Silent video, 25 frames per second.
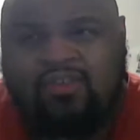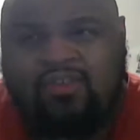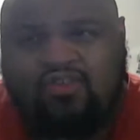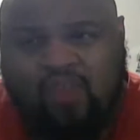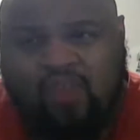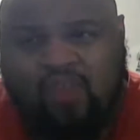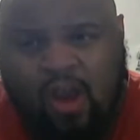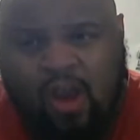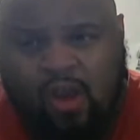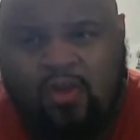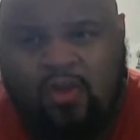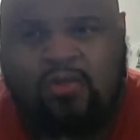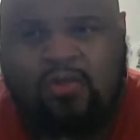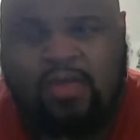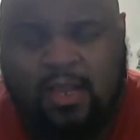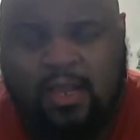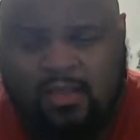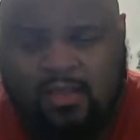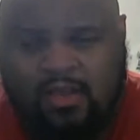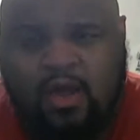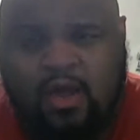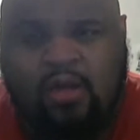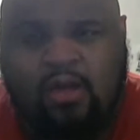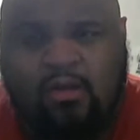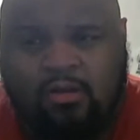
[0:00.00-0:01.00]
trailers I
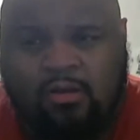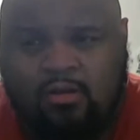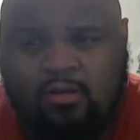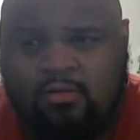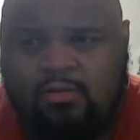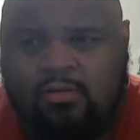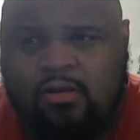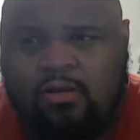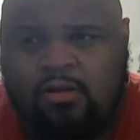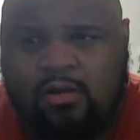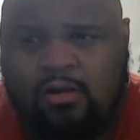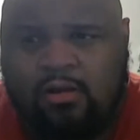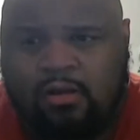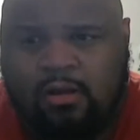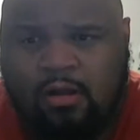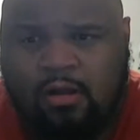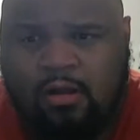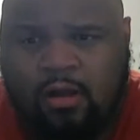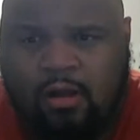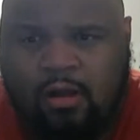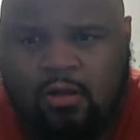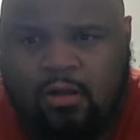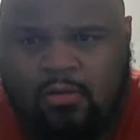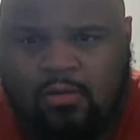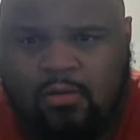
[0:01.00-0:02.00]
saw, dude.
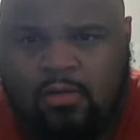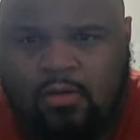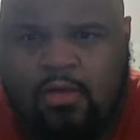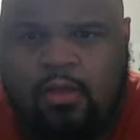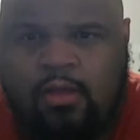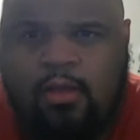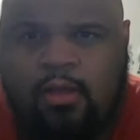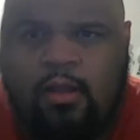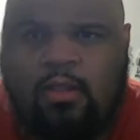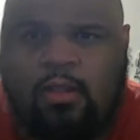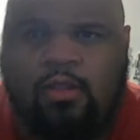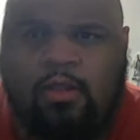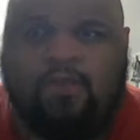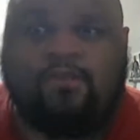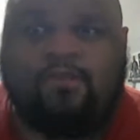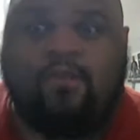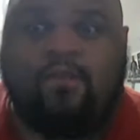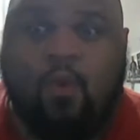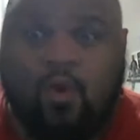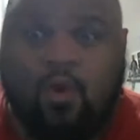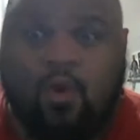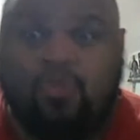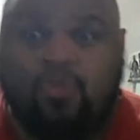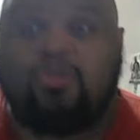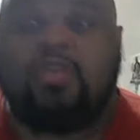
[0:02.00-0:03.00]
Looking
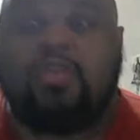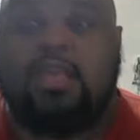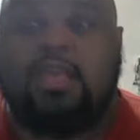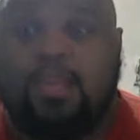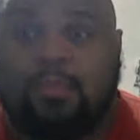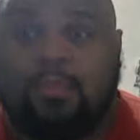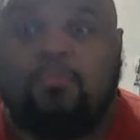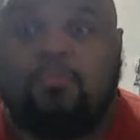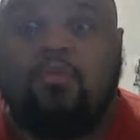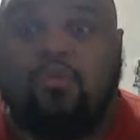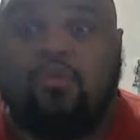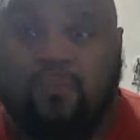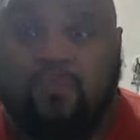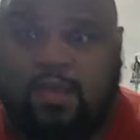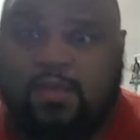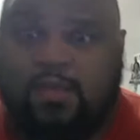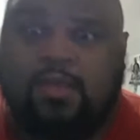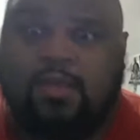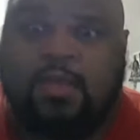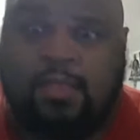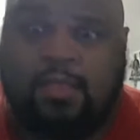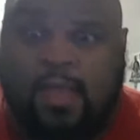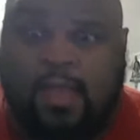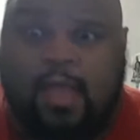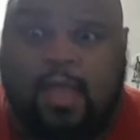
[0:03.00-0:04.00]
forward to see the movies
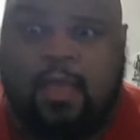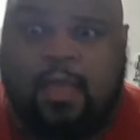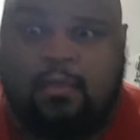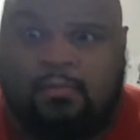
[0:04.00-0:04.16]
like that.